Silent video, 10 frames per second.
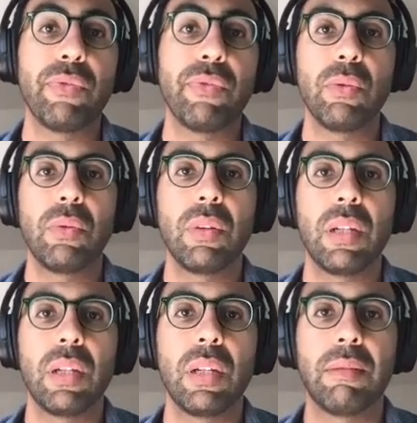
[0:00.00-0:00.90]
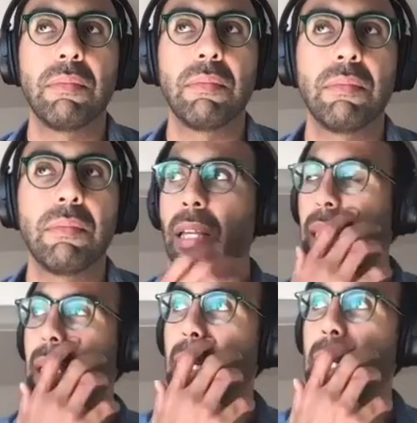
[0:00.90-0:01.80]
reviewed.
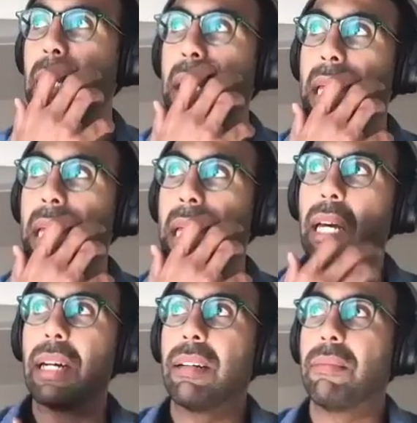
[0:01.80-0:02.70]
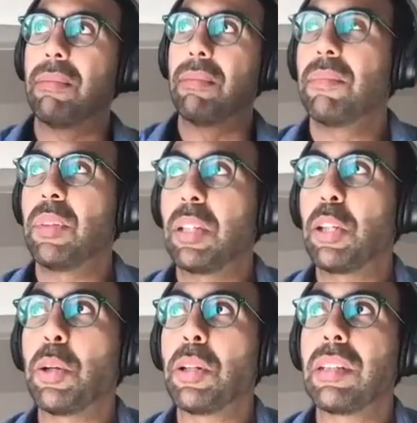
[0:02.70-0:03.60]
I think
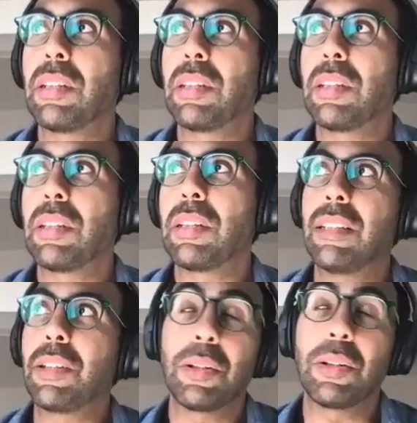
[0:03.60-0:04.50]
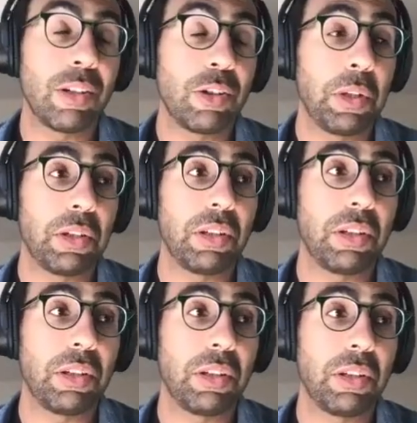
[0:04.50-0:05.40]
the current
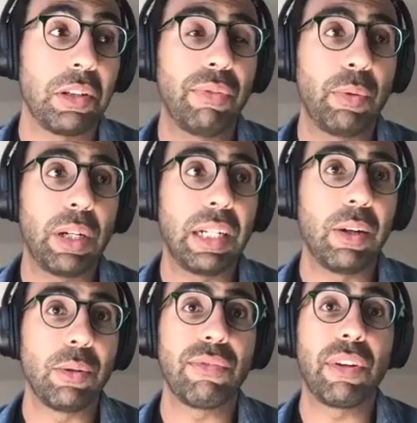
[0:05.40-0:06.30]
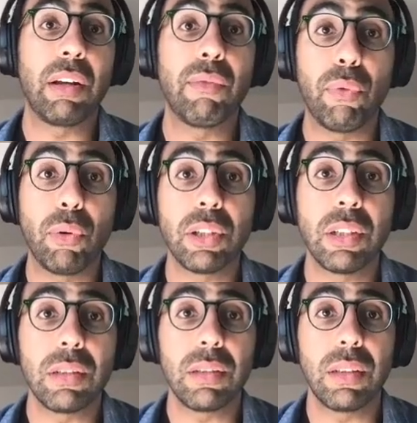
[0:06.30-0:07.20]
situation that we are living right now is very
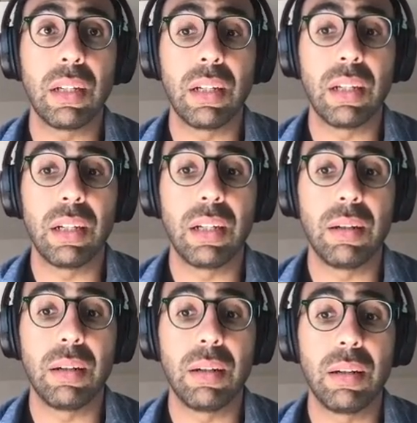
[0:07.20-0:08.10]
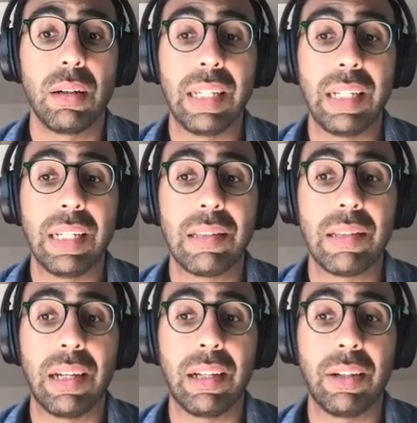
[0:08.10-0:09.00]
unfortunate, but it
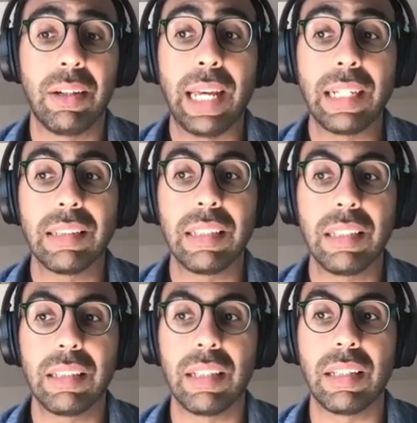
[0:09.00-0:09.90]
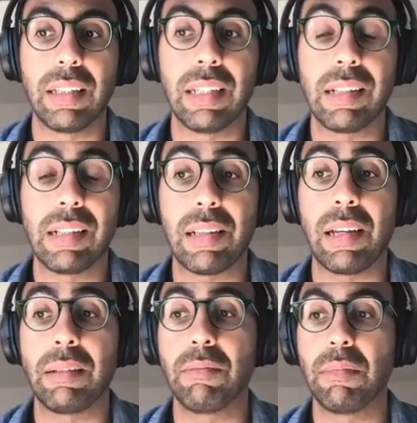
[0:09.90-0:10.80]
is a reality that it
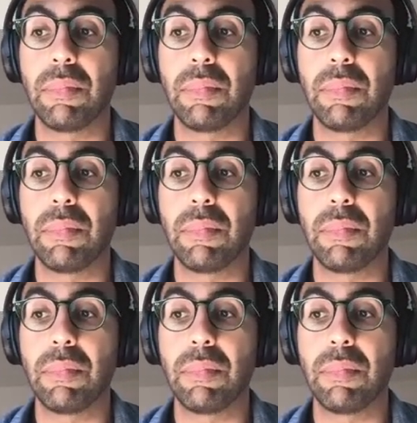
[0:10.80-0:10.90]
is